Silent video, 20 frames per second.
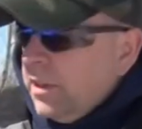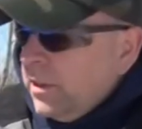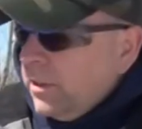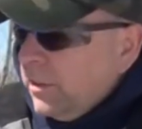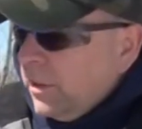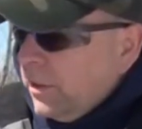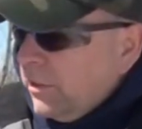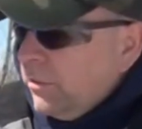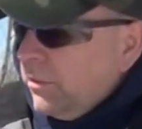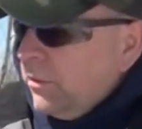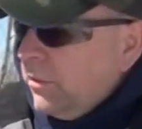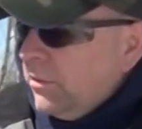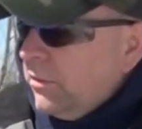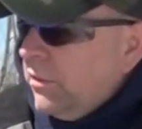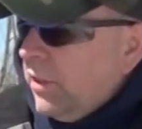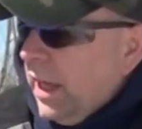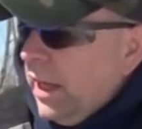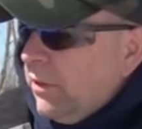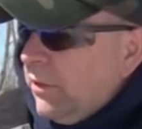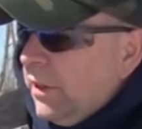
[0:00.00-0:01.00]
that
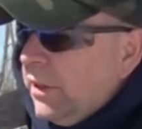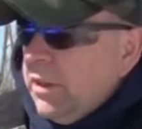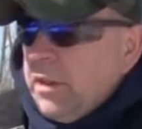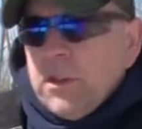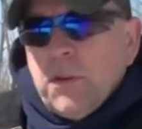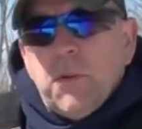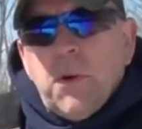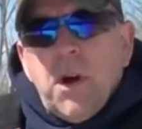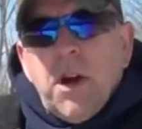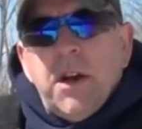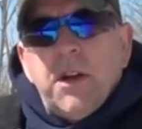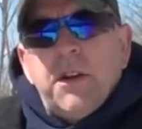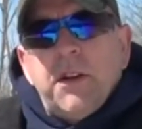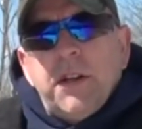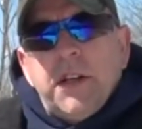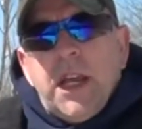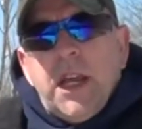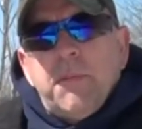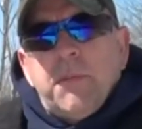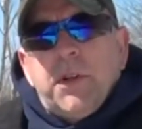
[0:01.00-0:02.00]
sat right on the water
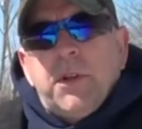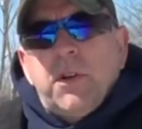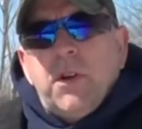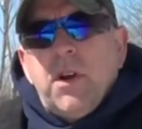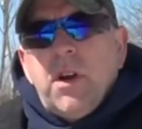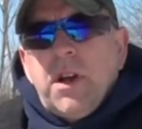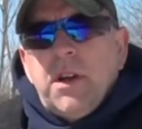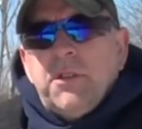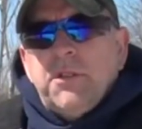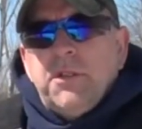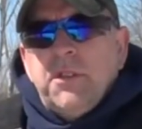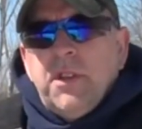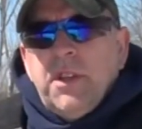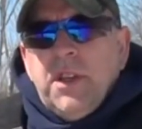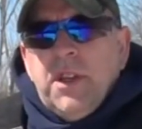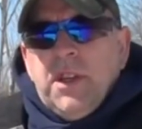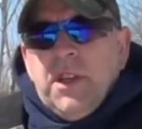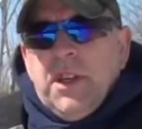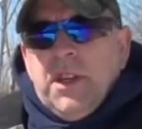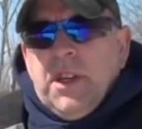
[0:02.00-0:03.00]
and came across,
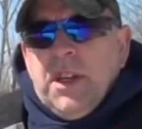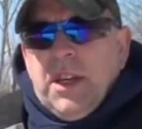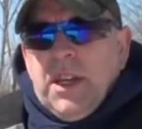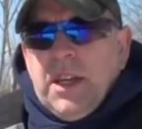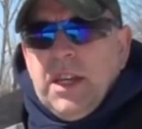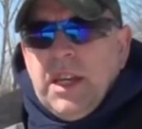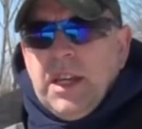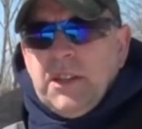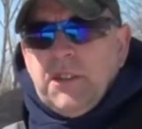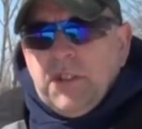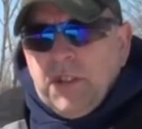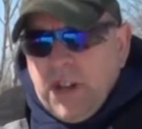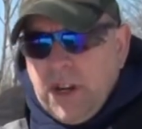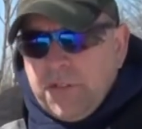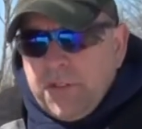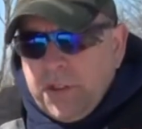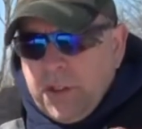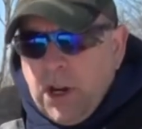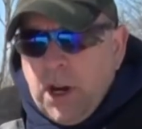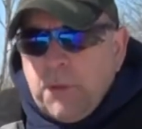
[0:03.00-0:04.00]
and your
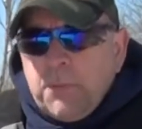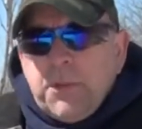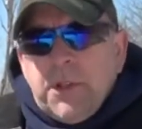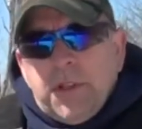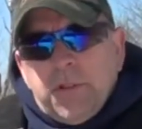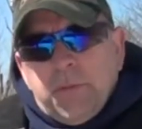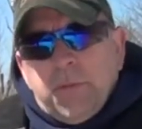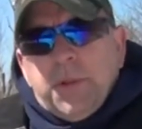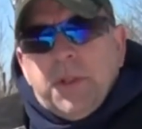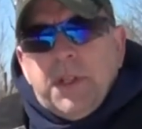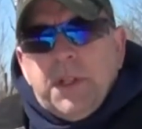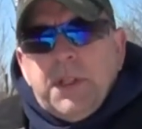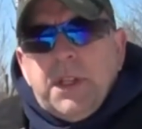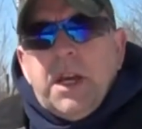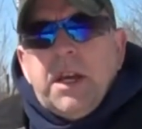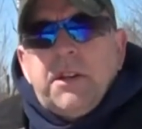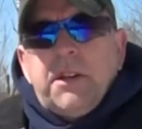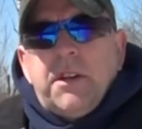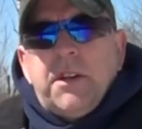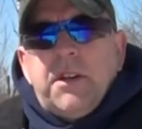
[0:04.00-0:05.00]
heavier objects would get
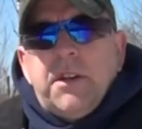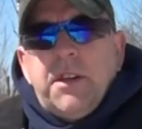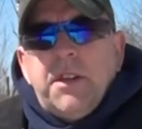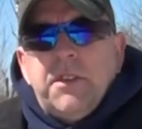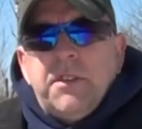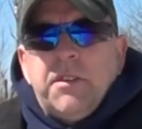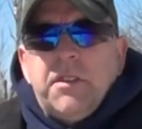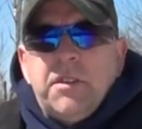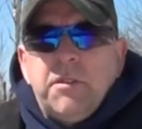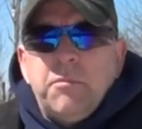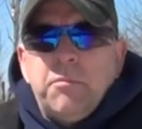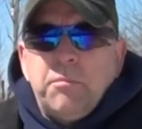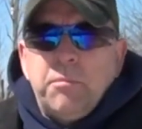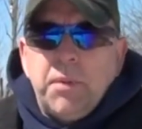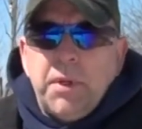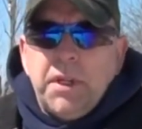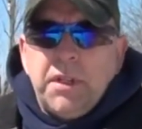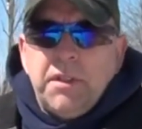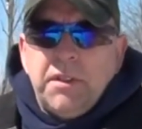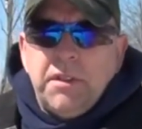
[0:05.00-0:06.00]
down underneath it,
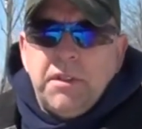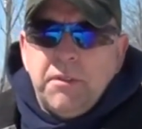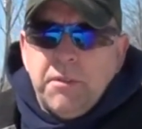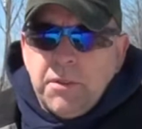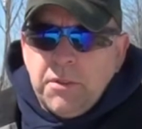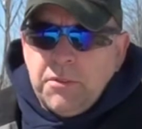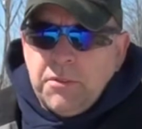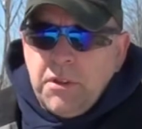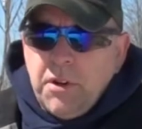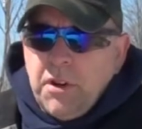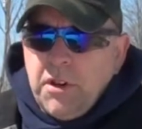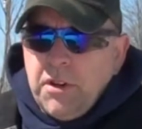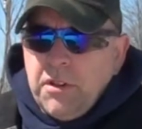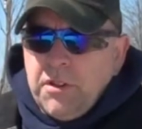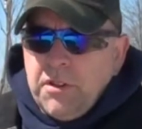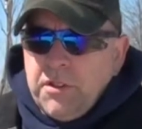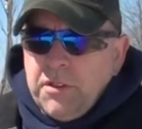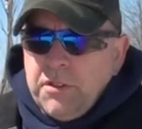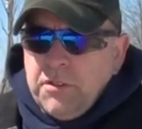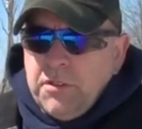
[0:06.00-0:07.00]
but it was
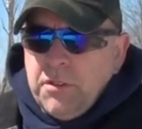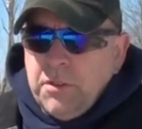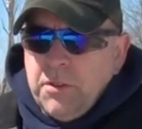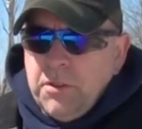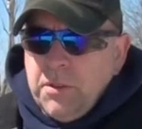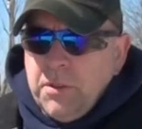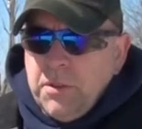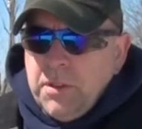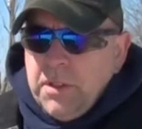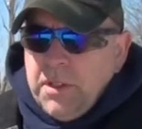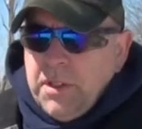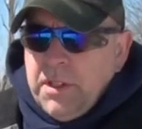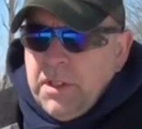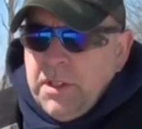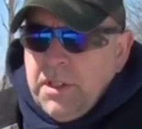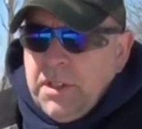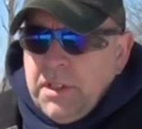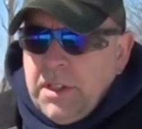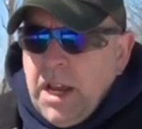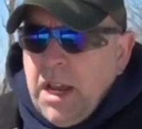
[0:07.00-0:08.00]
harder to
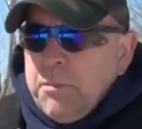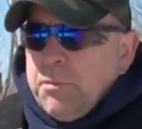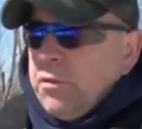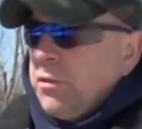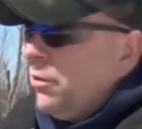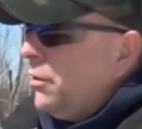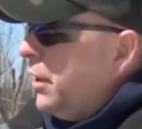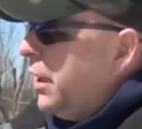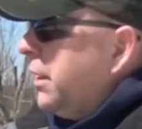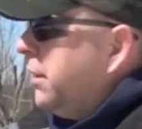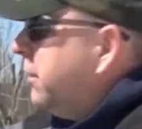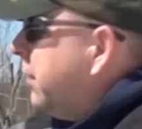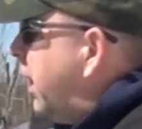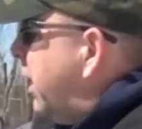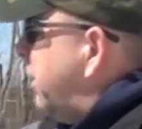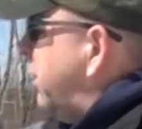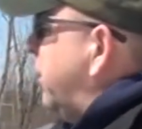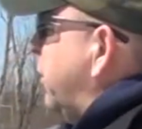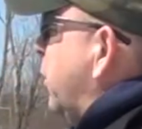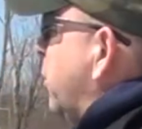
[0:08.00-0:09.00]
capture things
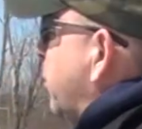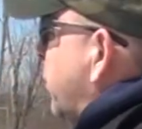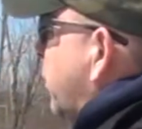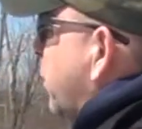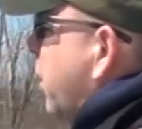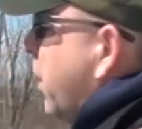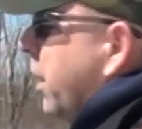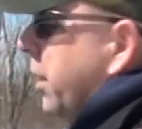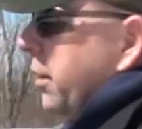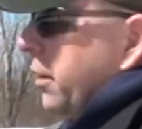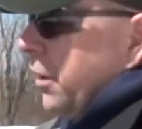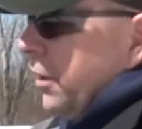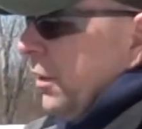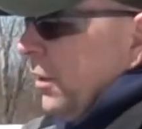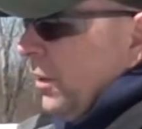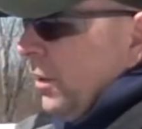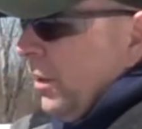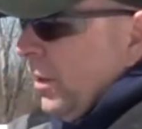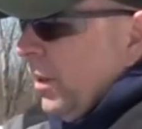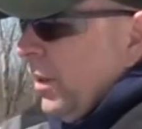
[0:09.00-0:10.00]
out in the open water.
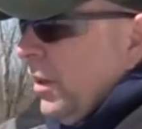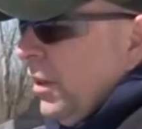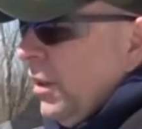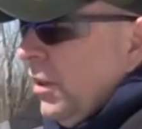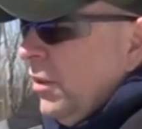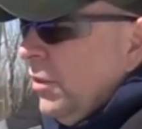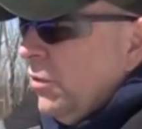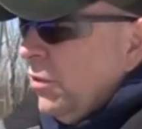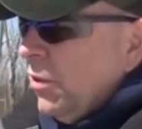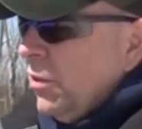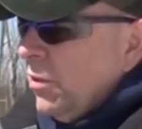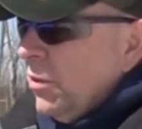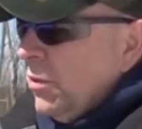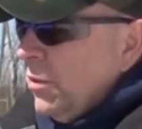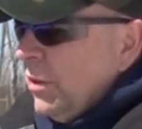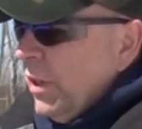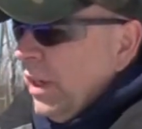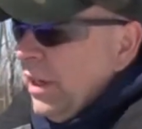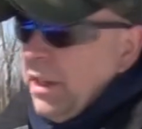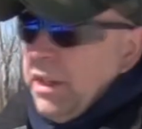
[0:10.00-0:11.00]

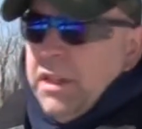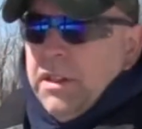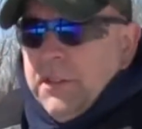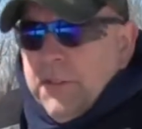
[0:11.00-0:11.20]
So and